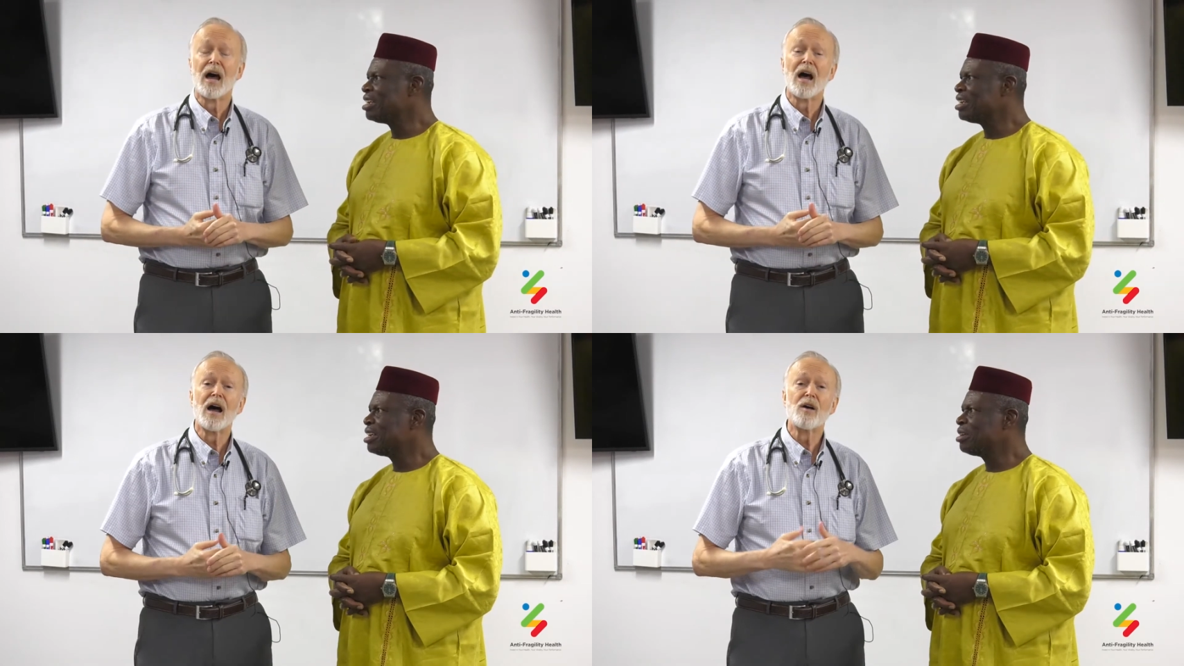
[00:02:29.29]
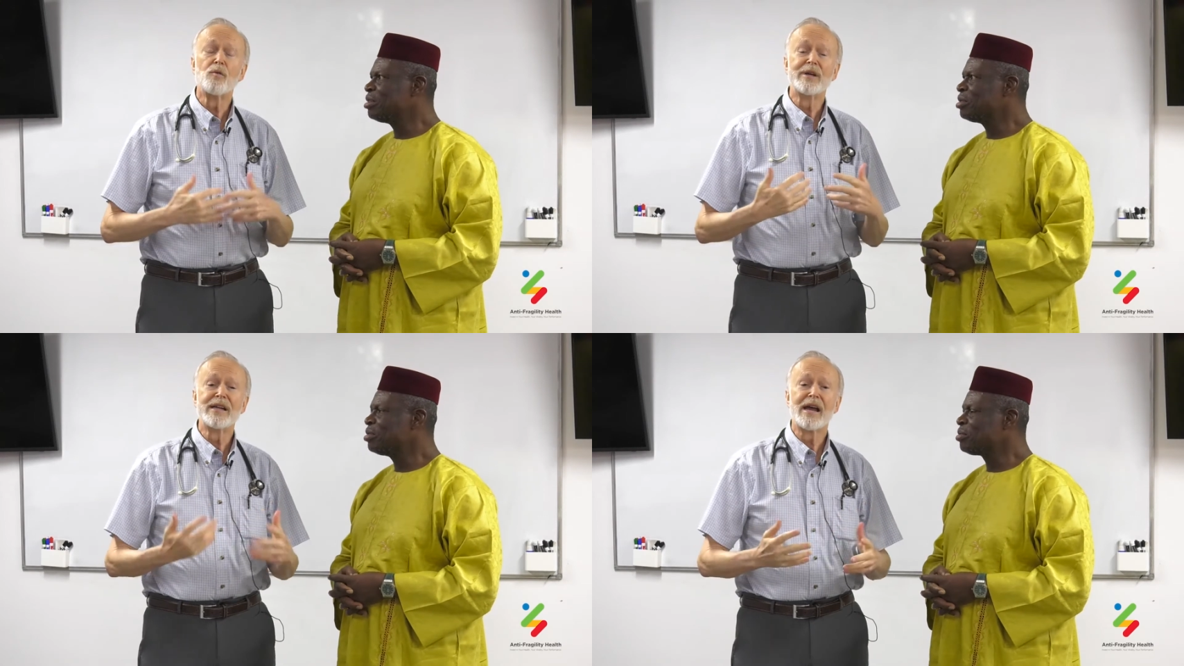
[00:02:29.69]

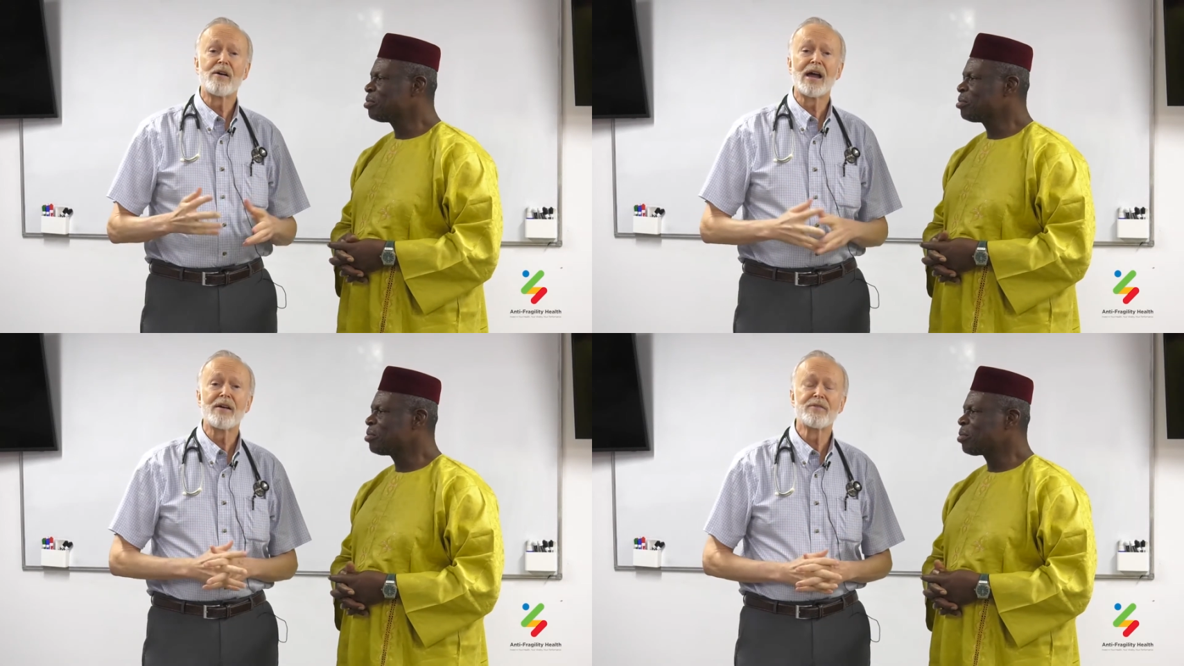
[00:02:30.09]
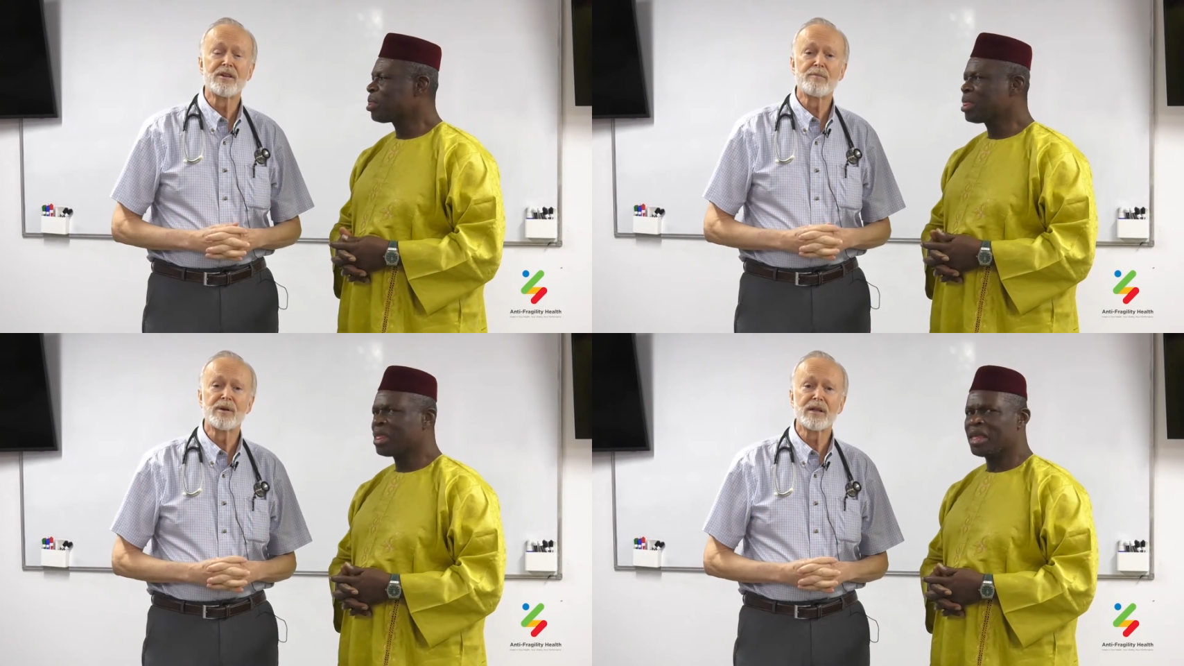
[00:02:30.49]
Speaker 1: uh, we now have
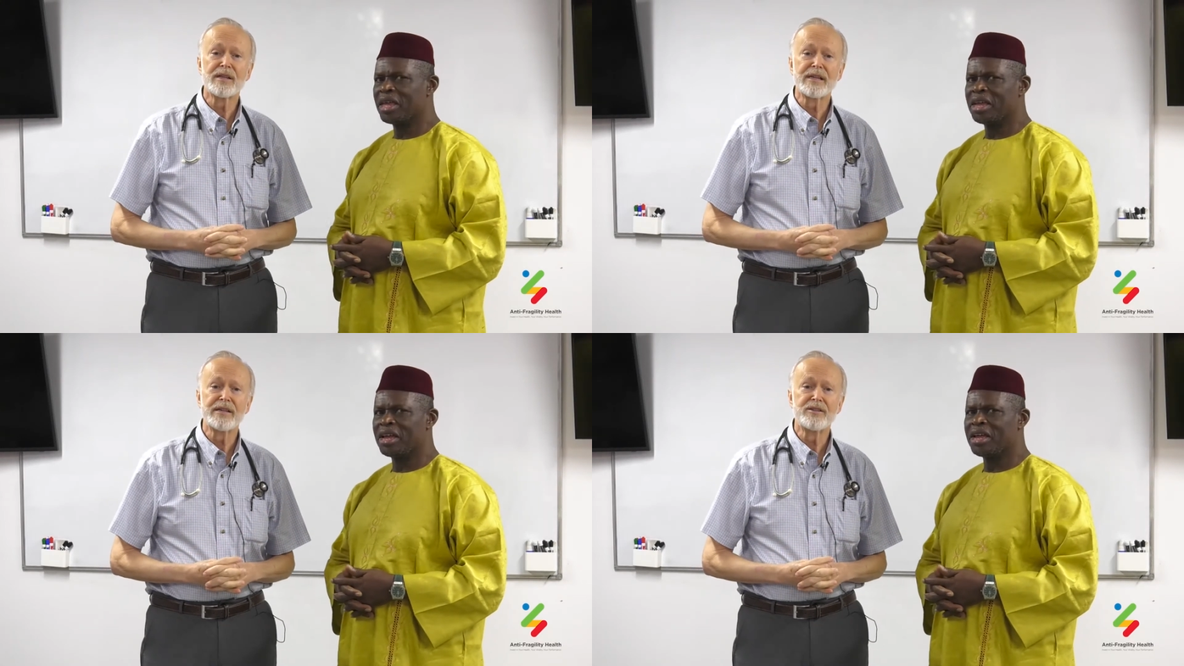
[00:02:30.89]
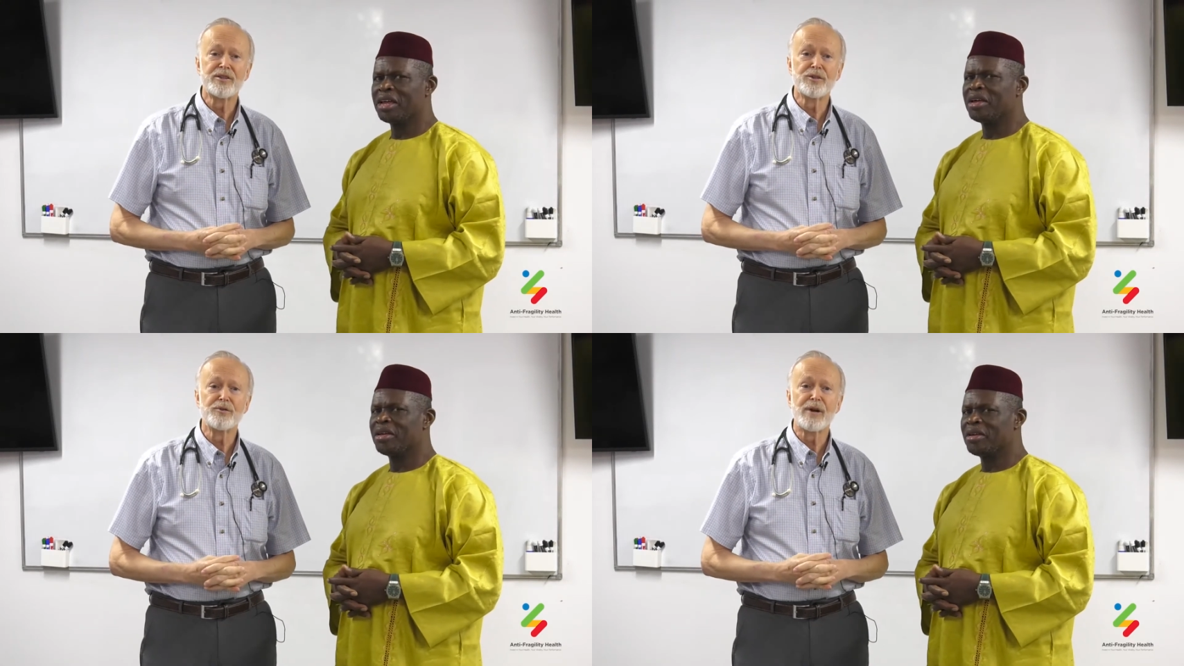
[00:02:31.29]
the ability
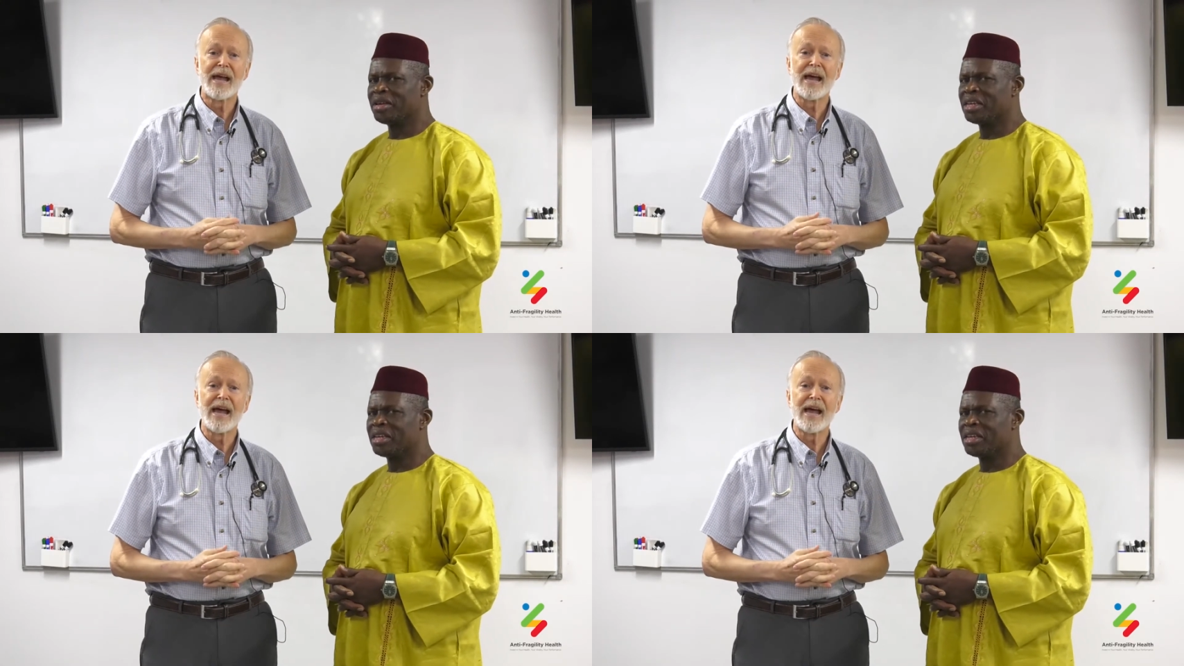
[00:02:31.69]
to